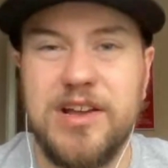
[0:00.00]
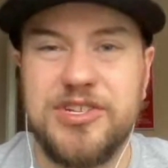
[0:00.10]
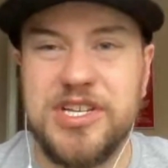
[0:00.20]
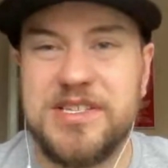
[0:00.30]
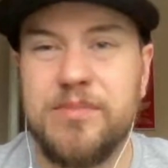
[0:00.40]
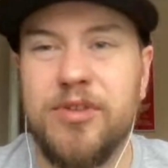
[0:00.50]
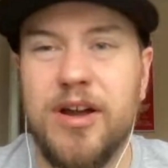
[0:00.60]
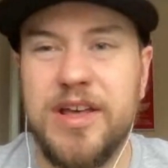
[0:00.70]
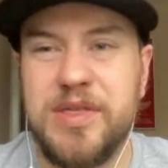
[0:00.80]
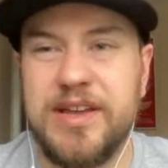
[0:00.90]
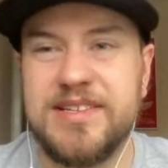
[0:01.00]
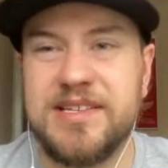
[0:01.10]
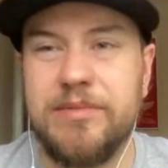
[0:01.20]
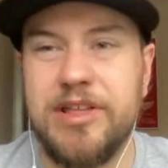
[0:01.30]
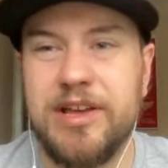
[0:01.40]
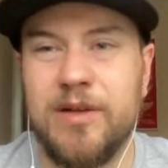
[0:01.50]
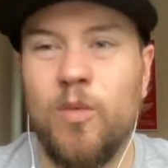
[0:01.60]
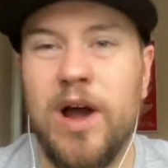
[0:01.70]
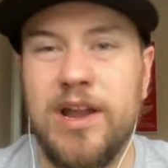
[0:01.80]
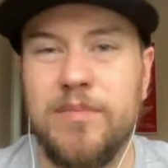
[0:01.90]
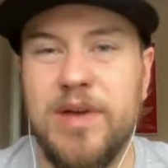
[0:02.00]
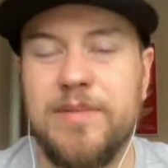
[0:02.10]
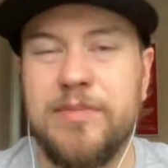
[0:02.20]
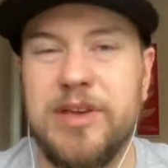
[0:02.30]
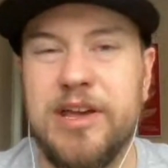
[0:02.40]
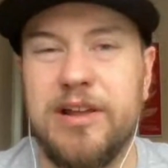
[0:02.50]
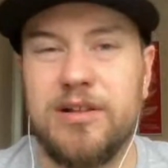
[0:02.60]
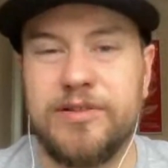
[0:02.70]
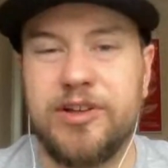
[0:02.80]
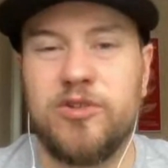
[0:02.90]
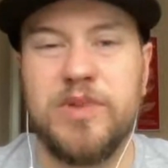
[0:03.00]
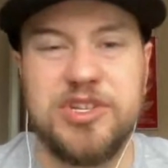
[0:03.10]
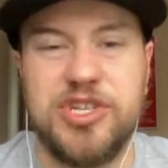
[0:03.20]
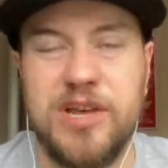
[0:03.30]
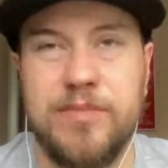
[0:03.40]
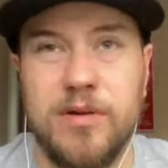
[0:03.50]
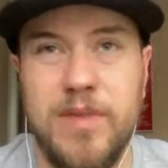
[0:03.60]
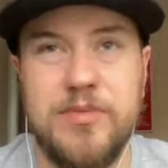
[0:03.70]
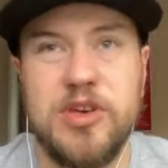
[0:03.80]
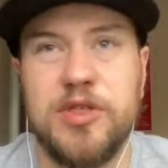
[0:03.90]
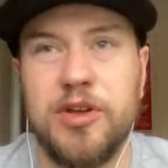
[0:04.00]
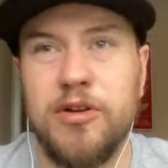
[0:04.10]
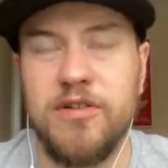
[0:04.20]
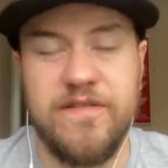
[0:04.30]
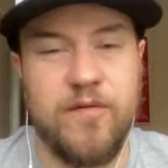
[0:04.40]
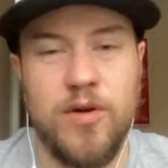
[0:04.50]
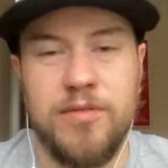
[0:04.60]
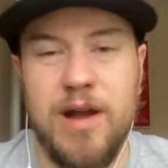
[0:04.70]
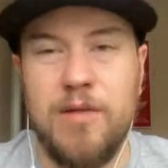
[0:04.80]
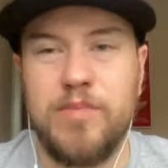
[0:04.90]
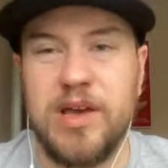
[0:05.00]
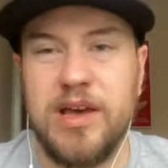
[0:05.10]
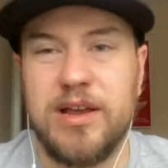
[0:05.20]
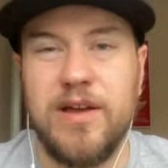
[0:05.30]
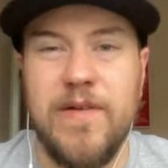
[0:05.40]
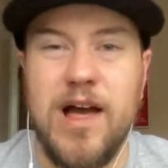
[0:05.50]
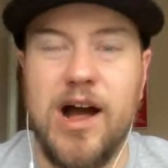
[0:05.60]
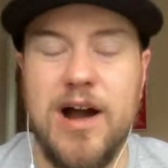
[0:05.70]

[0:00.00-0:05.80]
Justin Braun, I think, is somebody that can wind up maybe being a little bit cheaper, maybe a third or fourth round pick,